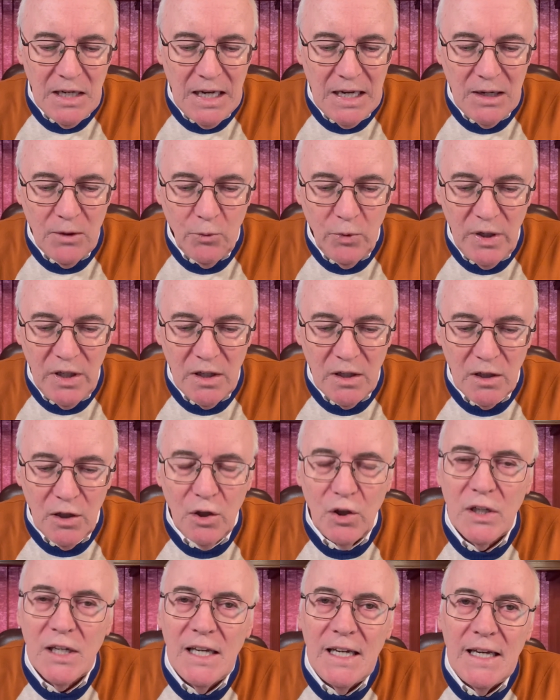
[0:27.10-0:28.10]
we are
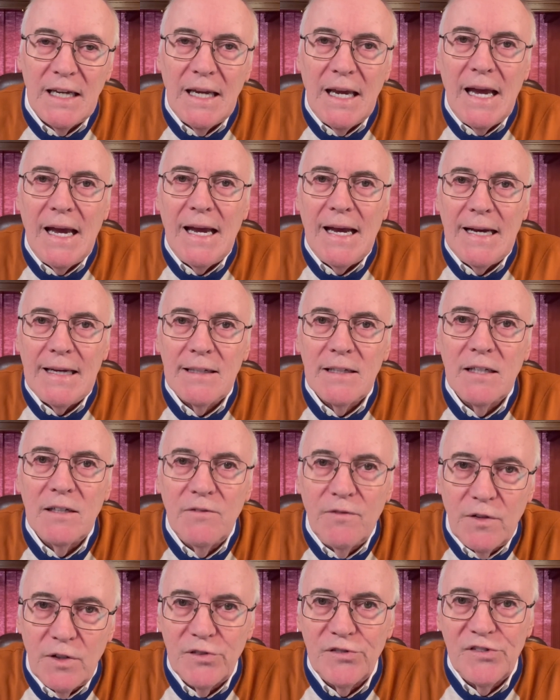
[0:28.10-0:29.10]
looking at
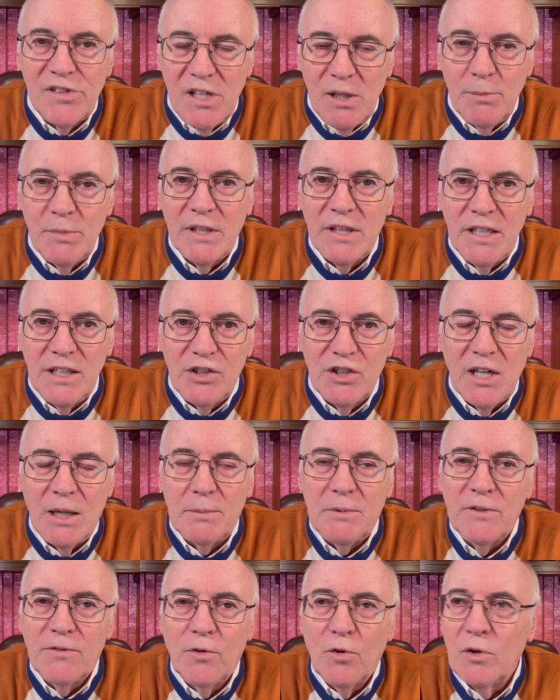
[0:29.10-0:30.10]
1 Timothy
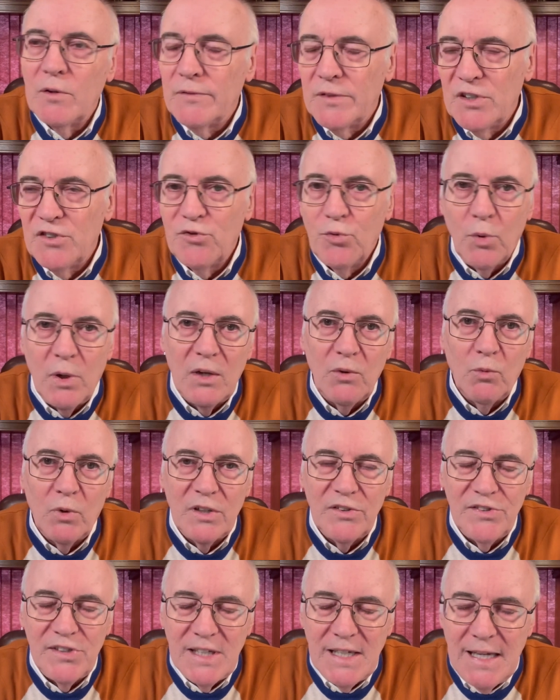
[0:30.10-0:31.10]
chapter 4, verse 1
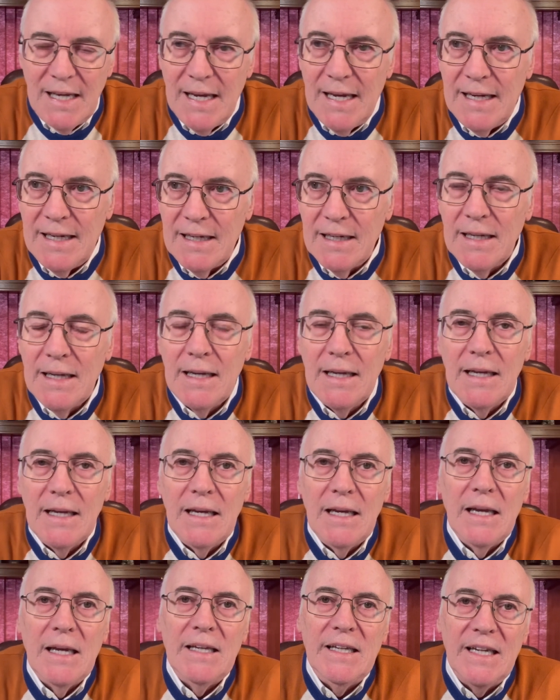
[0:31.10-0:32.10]
once again.
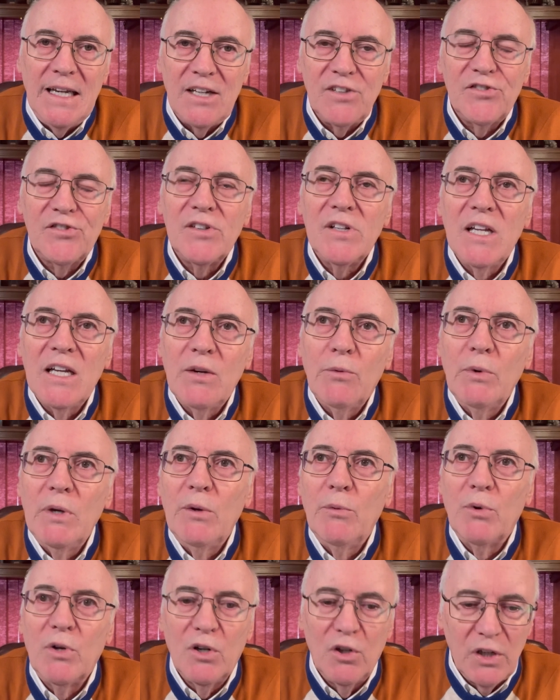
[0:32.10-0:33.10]
Yesterday, we
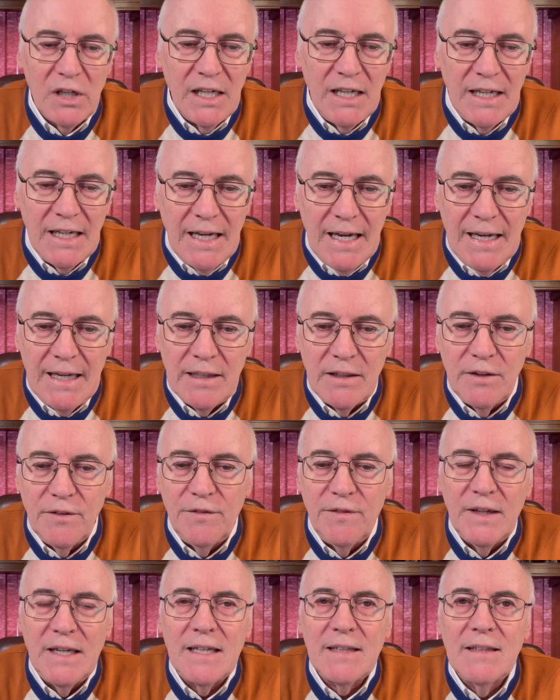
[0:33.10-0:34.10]
were looking at the
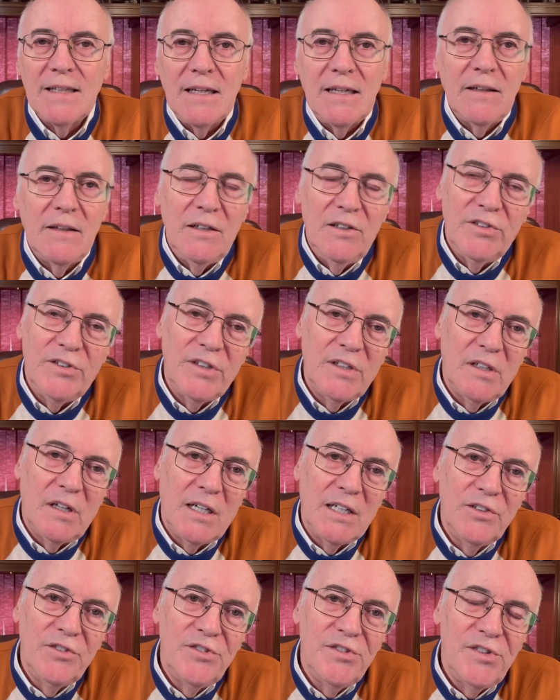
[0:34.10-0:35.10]
fact that there's an
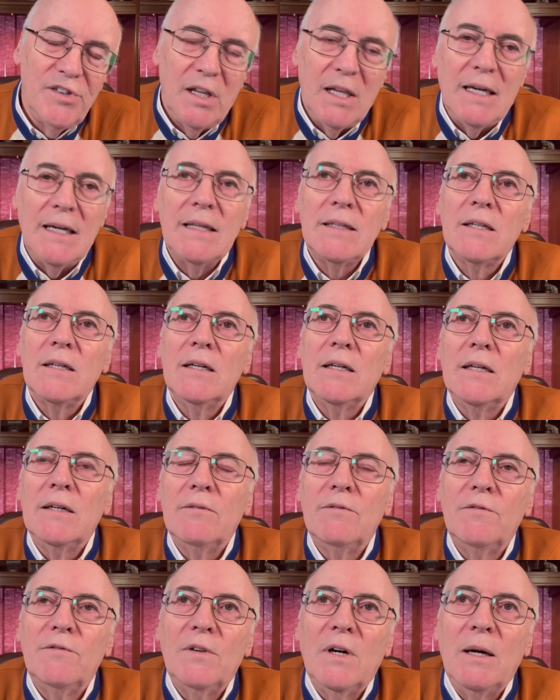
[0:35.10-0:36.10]
onslaught
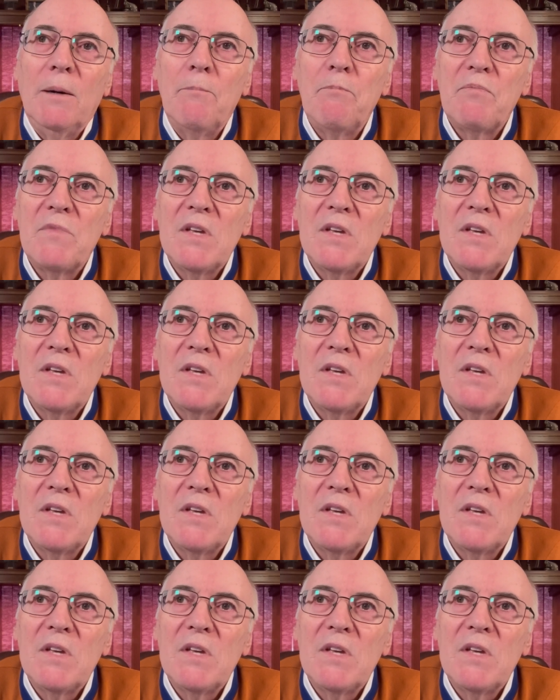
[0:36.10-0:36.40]
of